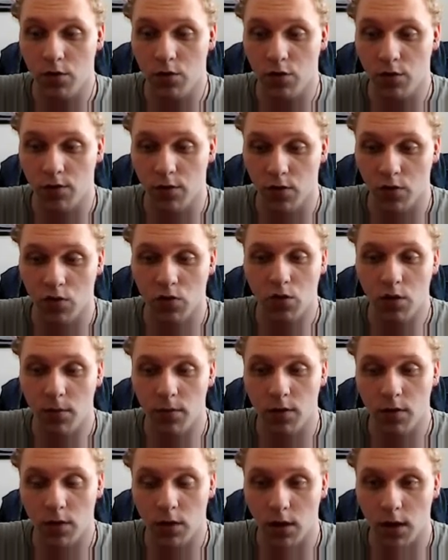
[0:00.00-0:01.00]

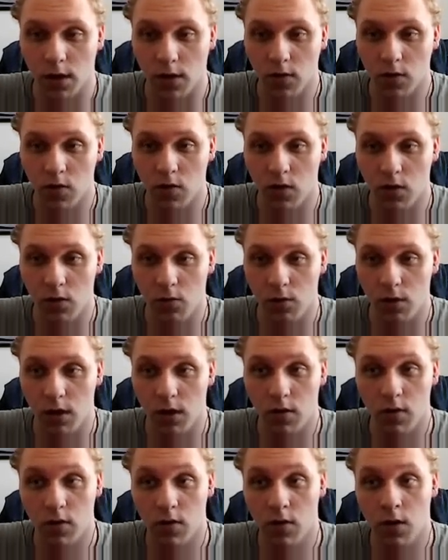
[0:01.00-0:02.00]
JavaScript in the next
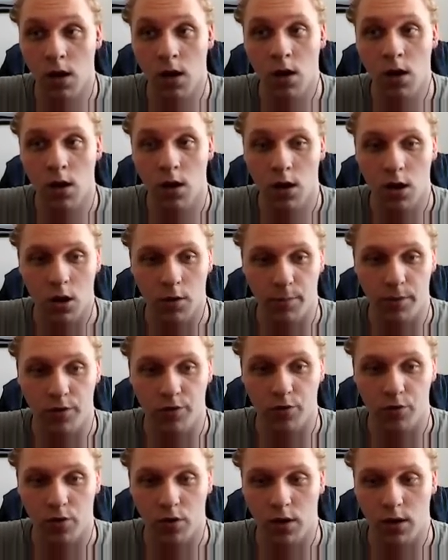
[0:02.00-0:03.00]
series. I'll be
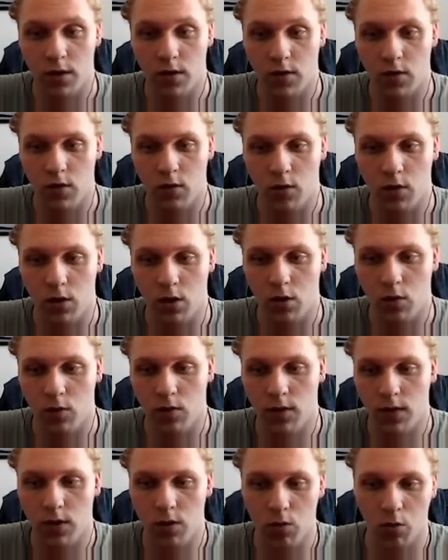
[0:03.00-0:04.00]
trying to,
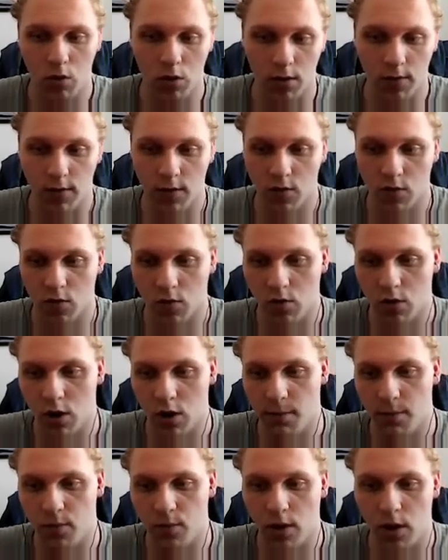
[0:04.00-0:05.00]
teach you
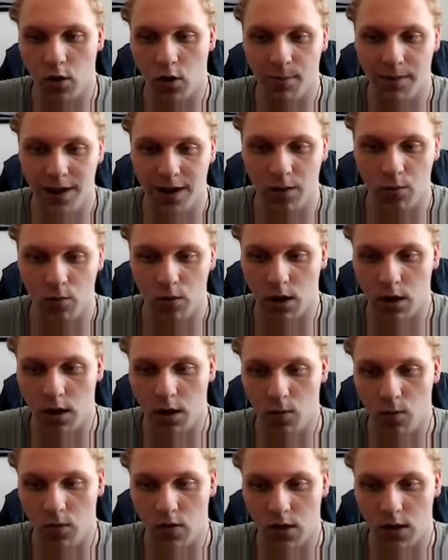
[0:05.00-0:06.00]
JavaScript, why you may want to
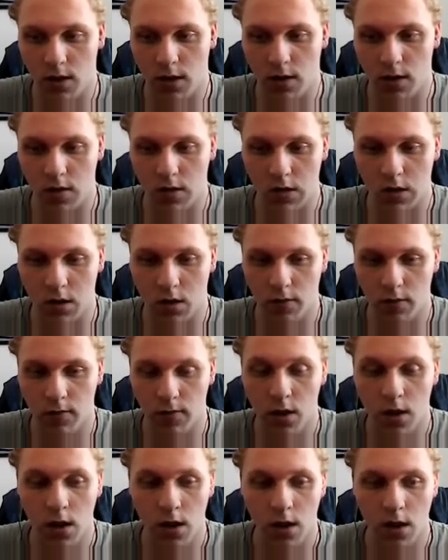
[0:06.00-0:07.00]
use it and stuff.
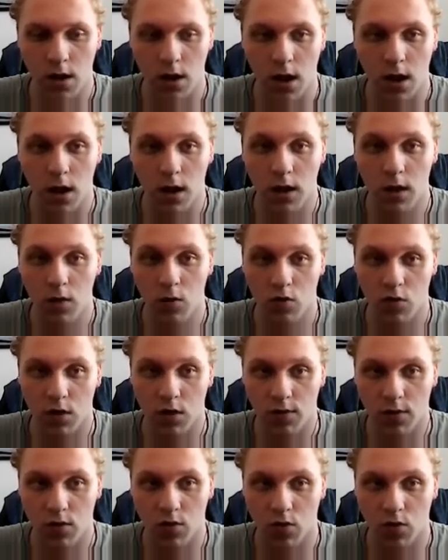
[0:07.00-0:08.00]
I use
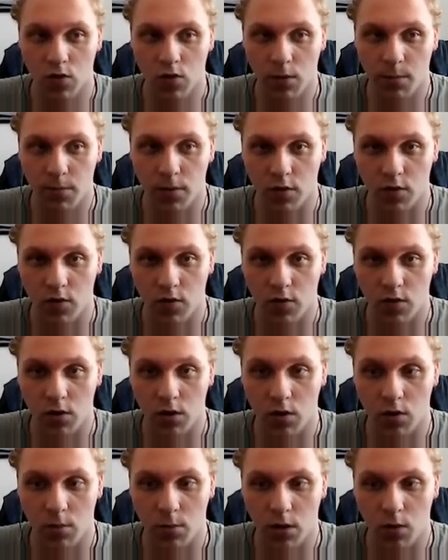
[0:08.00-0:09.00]
JavaScript
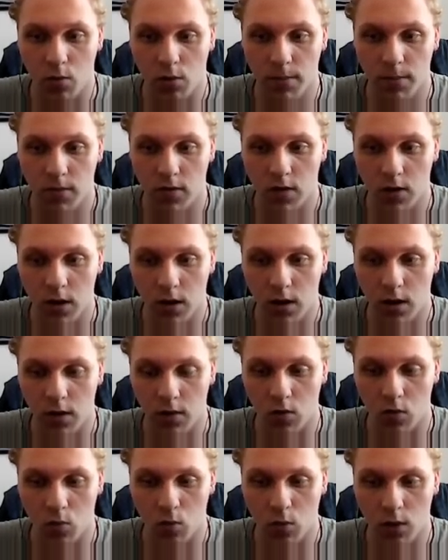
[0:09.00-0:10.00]
personally on my website
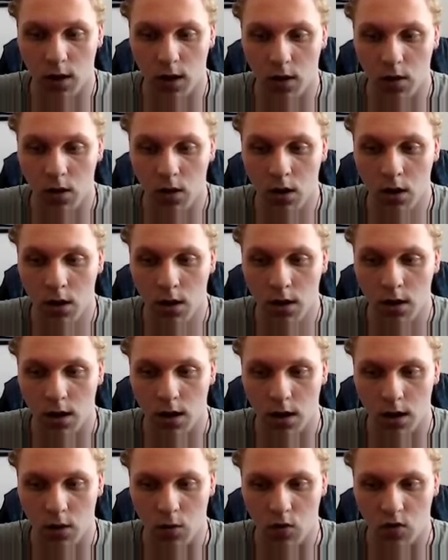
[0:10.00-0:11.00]
as well.
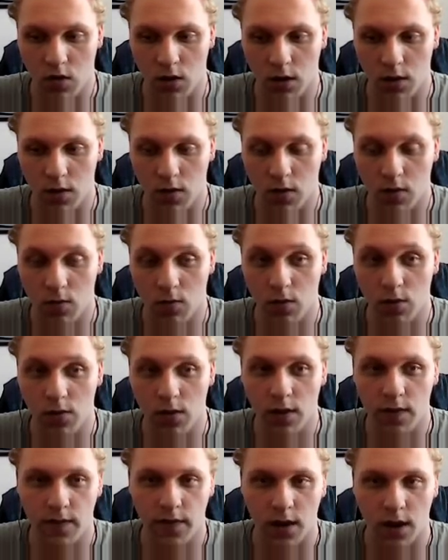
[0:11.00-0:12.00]
I use it, well,
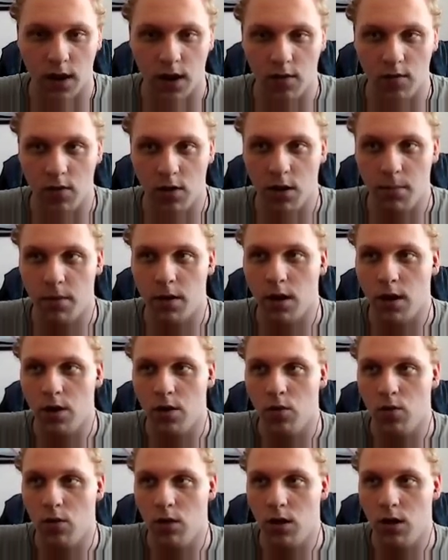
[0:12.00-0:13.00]
not that heavily, but I
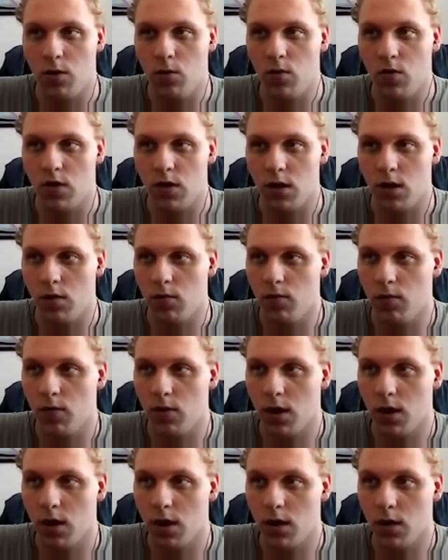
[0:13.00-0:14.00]
do use it in
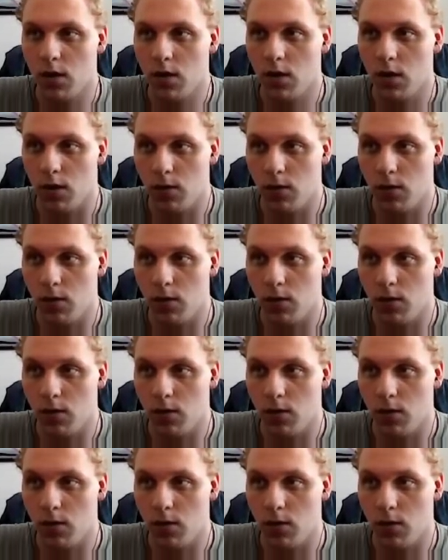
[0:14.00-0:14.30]
fact.